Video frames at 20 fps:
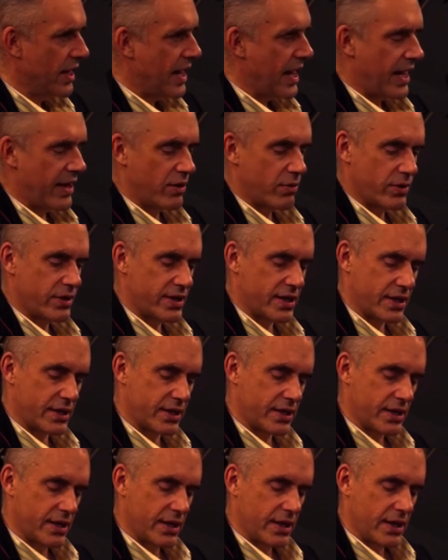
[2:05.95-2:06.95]
And there was
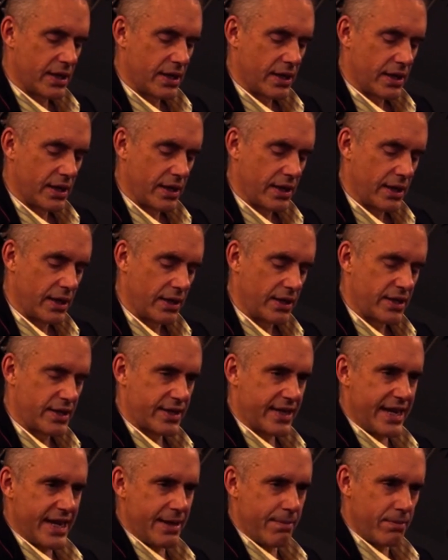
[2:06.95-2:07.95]
this
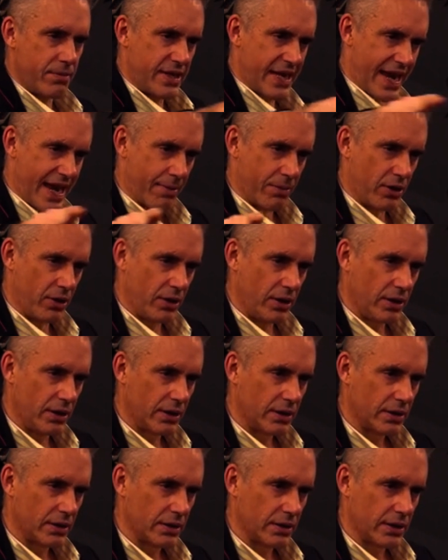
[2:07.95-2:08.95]
steam table,
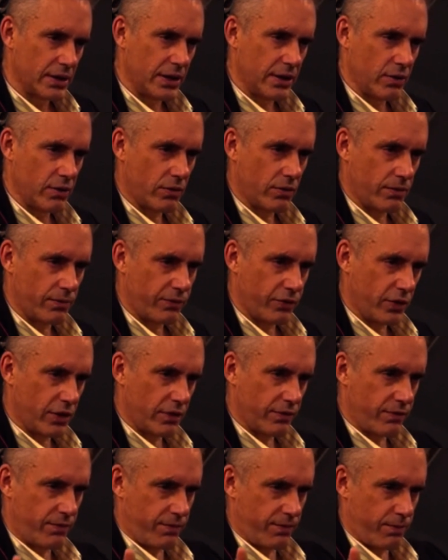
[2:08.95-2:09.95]
full
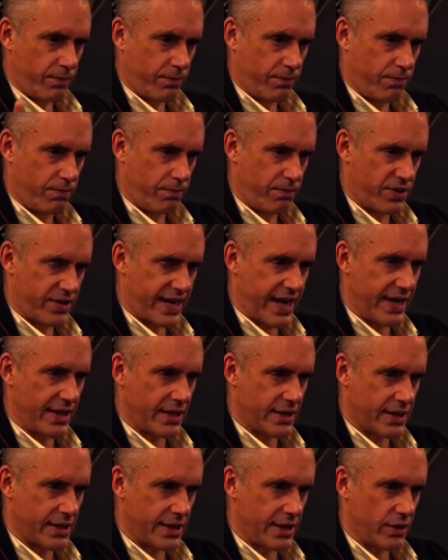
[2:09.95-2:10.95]
of
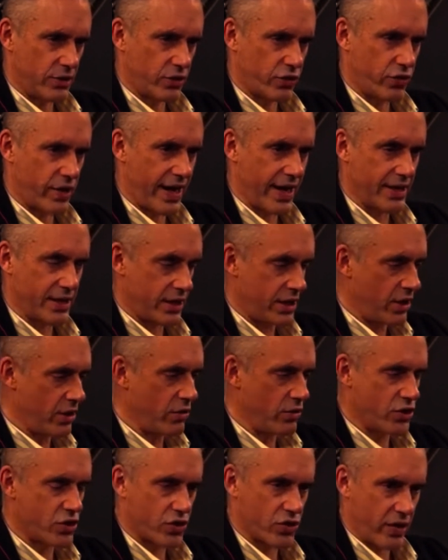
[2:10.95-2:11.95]
stainless steel trays,
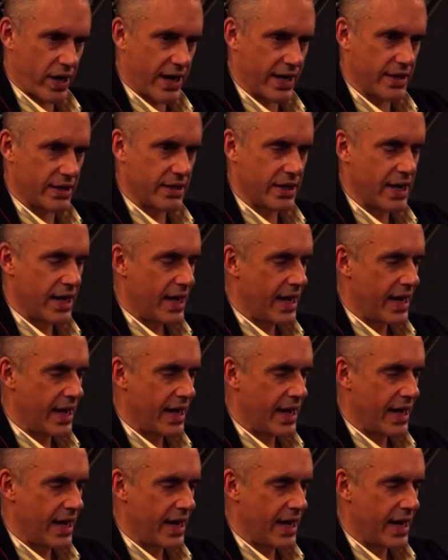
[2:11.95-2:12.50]
huge trays.